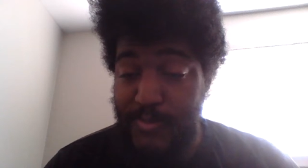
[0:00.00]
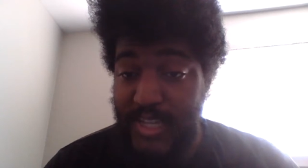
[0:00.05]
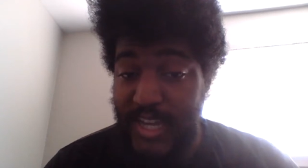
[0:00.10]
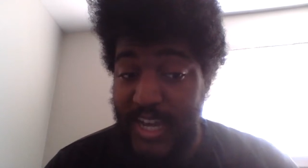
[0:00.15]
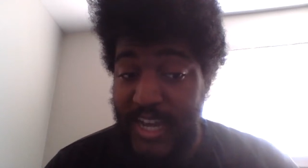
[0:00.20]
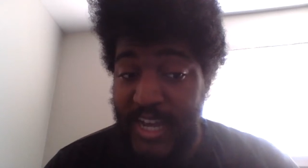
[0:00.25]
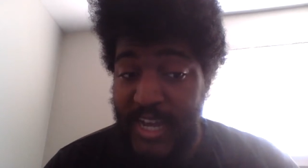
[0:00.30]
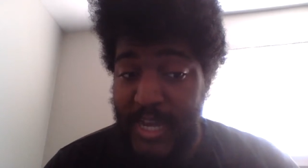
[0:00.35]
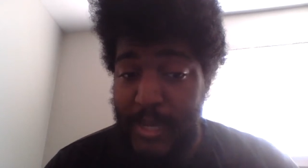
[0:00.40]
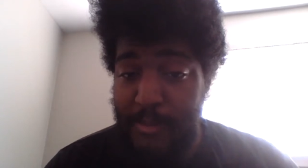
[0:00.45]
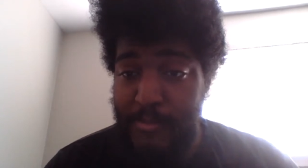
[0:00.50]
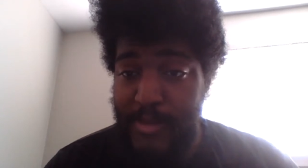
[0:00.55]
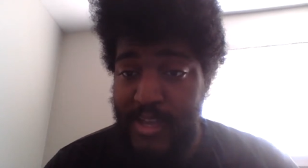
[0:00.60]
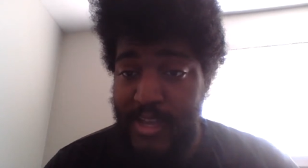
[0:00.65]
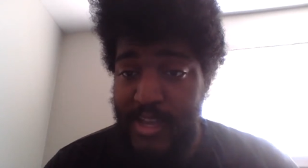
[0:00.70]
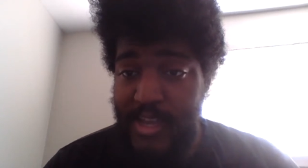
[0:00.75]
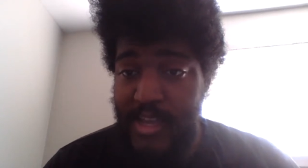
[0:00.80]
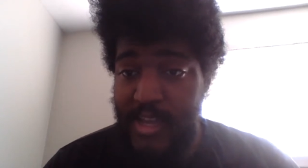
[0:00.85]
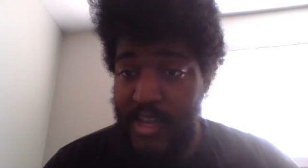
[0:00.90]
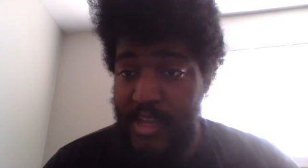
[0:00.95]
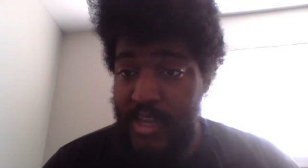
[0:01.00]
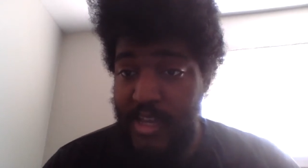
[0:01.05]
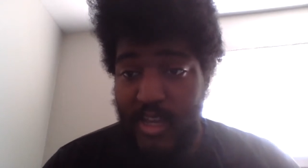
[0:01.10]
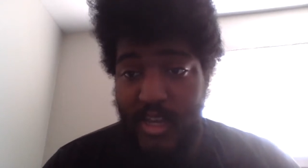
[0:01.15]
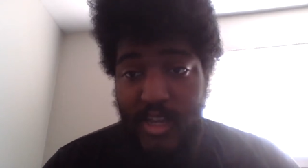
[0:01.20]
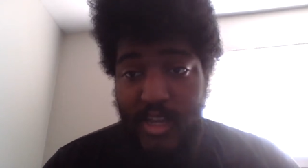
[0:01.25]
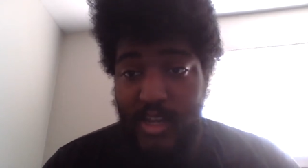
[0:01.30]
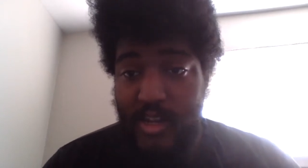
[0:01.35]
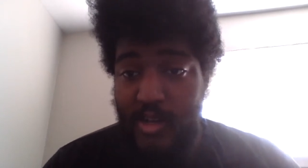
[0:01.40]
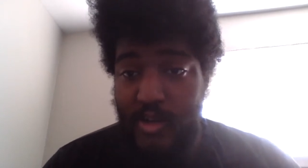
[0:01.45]
time,
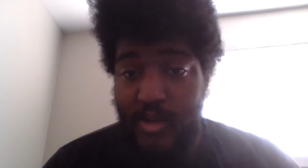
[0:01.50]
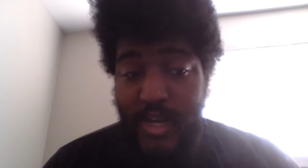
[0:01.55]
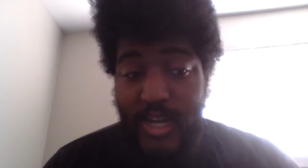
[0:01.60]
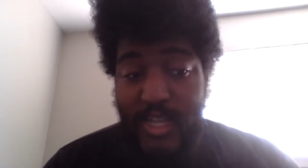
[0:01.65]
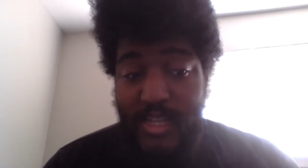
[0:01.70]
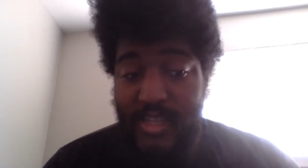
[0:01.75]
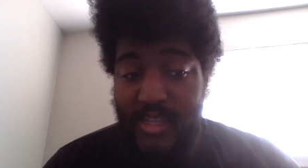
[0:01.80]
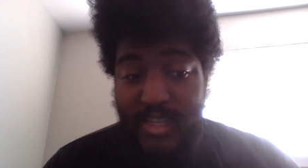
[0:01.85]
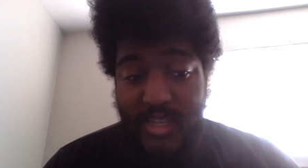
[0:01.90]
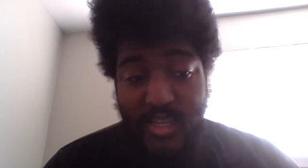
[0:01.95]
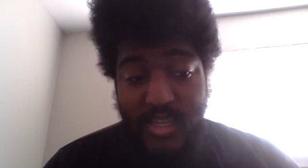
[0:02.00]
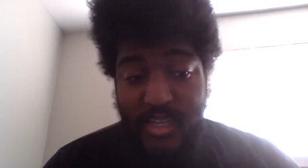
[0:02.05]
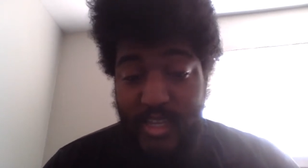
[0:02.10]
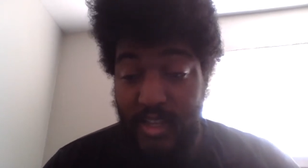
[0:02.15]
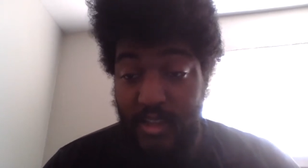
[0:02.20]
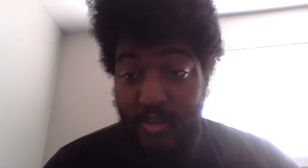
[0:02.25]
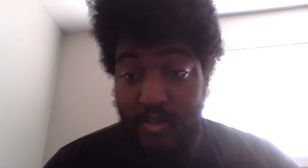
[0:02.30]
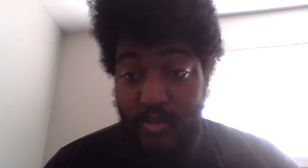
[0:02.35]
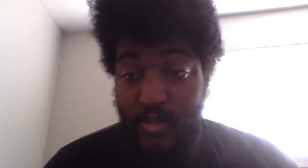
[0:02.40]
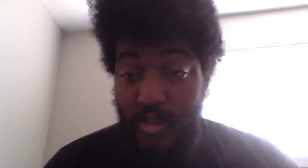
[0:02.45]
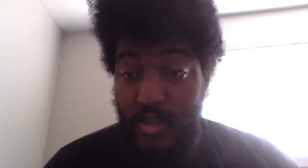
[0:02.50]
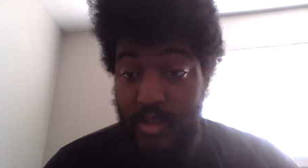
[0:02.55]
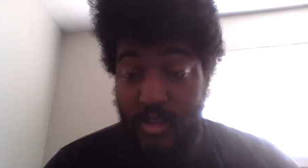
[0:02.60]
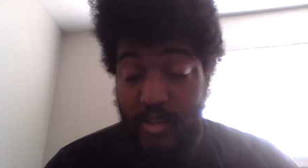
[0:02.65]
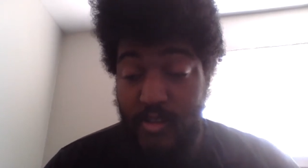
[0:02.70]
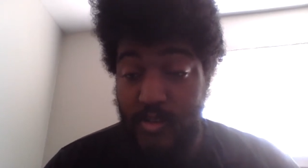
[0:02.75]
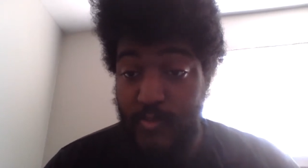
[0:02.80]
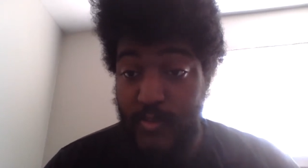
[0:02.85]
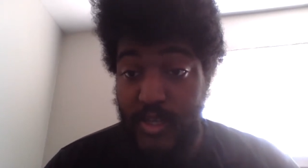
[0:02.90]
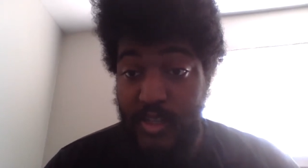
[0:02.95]
you know, I think it could it
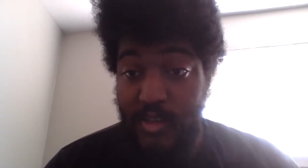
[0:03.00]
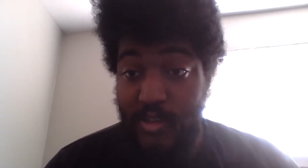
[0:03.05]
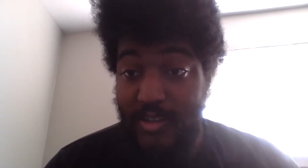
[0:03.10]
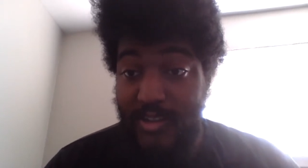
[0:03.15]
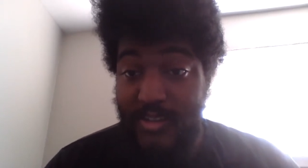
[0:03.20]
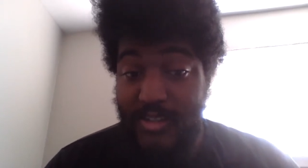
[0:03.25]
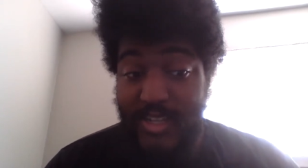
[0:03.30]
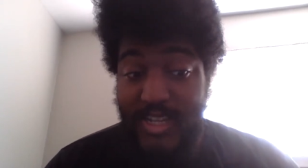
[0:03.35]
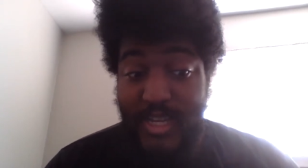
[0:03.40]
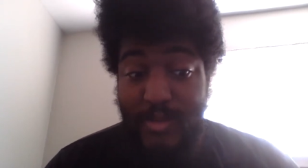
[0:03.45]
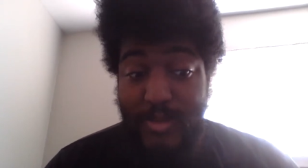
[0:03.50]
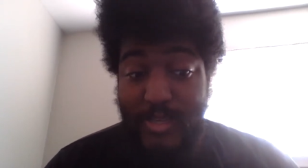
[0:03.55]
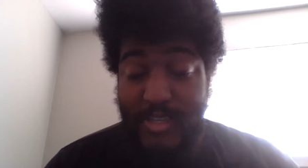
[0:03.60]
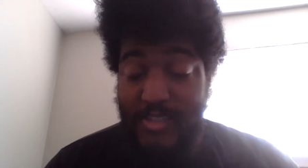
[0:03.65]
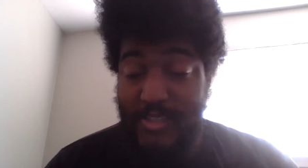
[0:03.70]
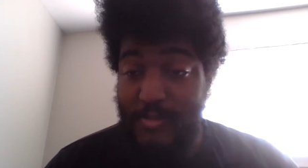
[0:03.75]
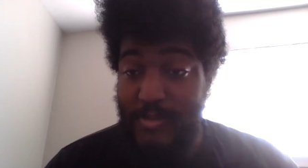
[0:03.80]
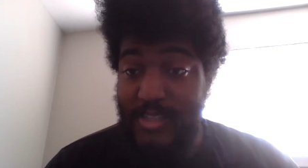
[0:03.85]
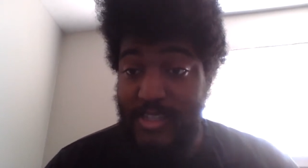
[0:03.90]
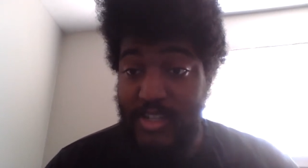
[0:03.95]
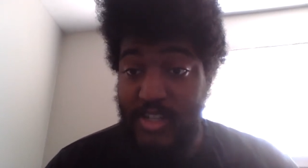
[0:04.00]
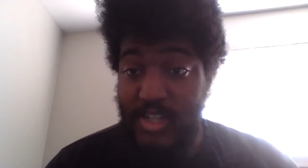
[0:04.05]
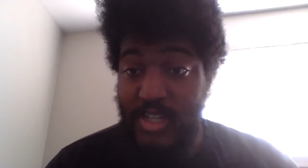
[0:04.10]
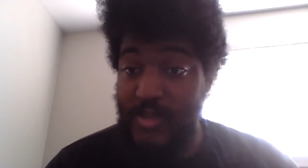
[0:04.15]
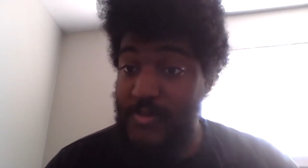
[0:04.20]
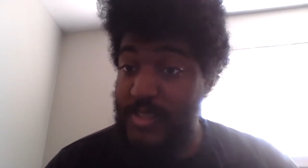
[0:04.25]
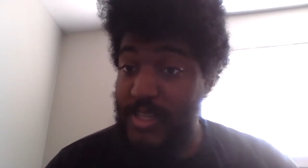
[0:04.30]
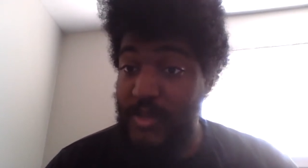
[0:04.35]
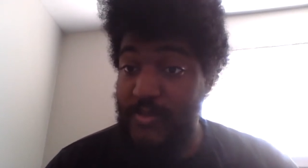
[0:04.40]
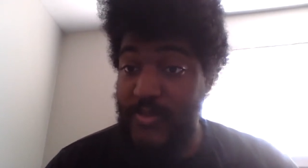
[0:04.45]
could be a long day because I mean the
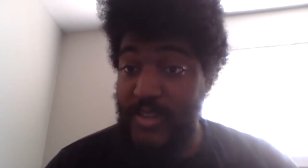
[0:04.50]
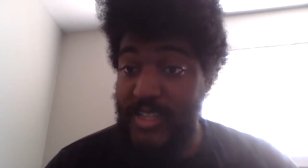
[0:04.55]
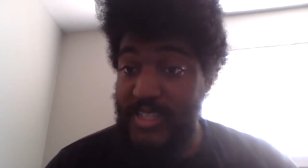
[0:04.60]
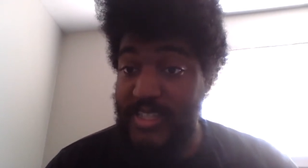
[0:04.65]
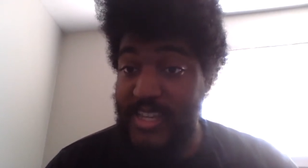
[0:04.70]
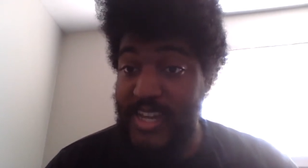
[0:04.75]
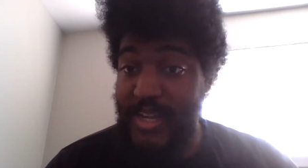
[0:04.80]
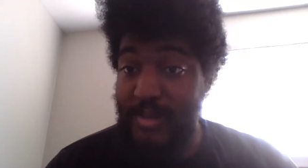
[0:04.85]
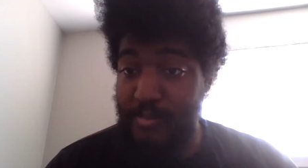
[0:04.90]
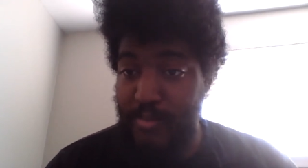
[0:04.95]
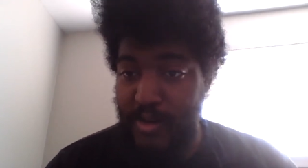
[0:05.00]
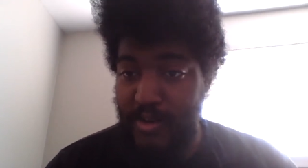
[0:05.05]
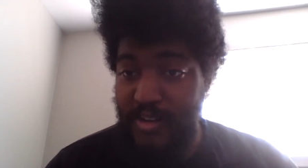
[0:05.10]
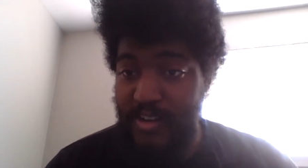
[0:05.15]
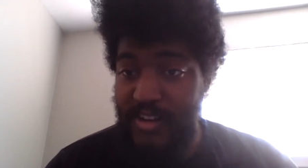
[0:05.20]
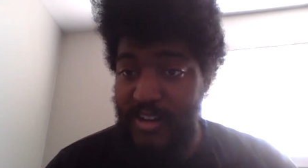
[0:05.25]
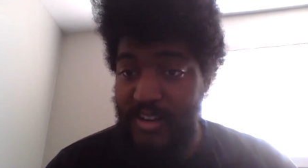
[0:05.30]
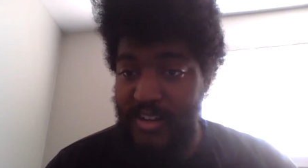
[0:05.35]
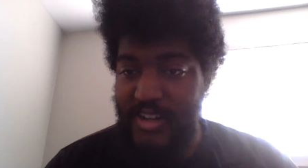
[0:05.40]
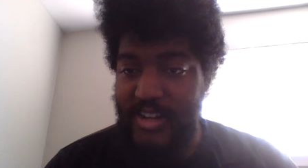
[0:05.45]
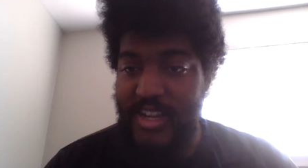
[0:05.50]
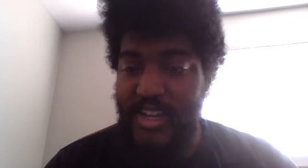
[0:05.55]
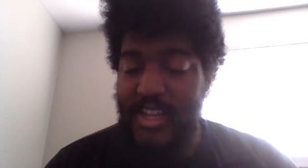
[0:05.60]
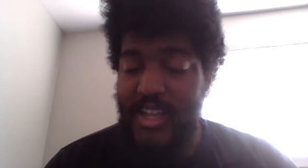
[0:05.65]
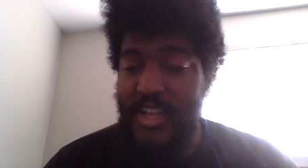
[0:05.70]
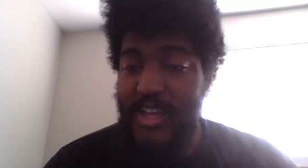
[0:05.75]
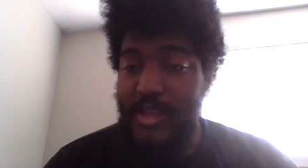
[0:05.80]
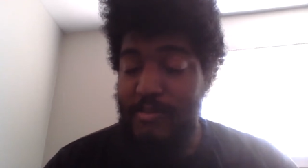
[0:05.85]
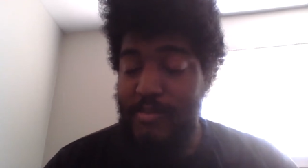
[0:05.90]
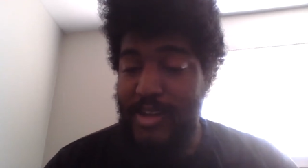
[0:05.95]
Chiefs defense got burned
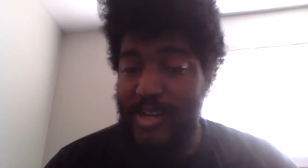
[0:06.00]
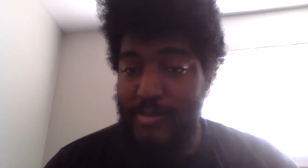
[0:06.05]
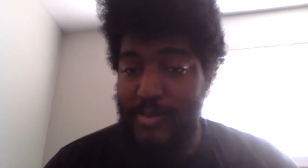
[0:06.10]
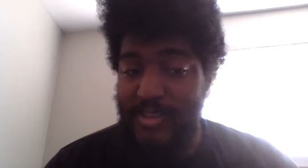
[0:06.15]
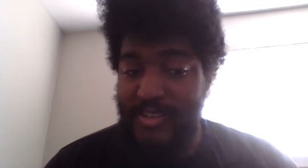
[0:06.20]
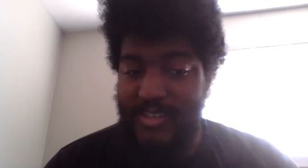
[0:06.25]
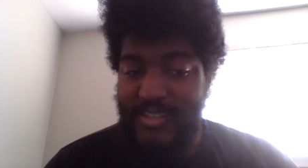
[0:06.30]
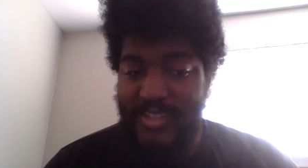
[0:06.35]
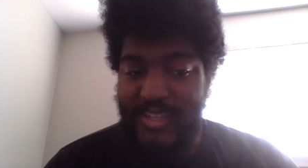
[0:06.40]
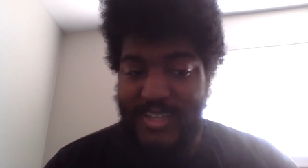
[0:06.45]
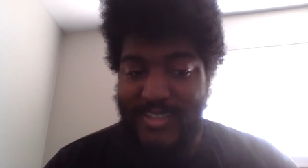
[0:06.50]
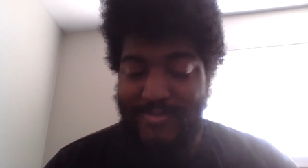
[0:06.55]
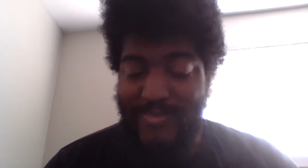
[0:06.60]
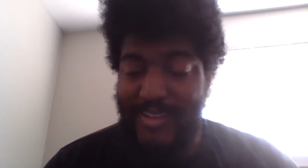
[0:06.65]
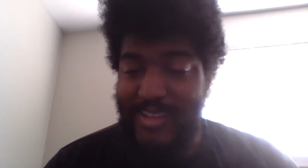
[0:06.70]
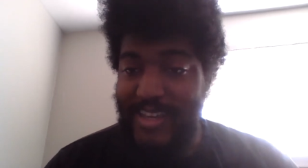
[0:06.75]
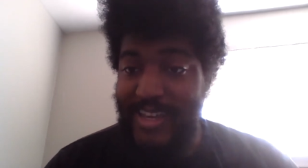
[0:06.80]
by the Bills last week.